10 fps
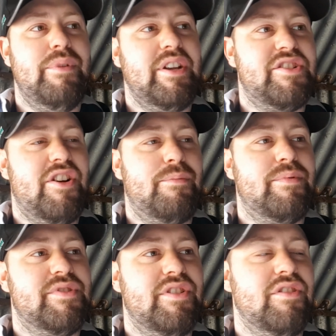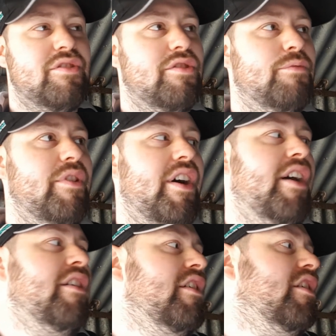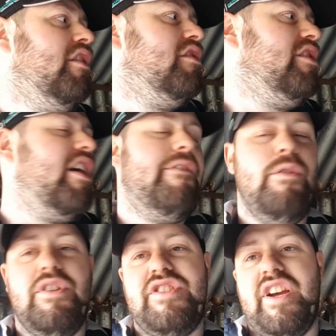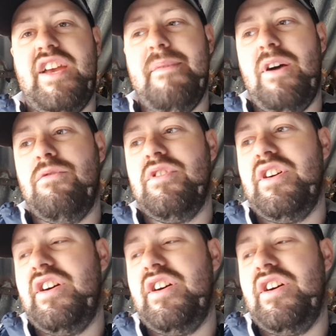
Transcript: big job. So good luck with that. So yeah, if you want to check him out,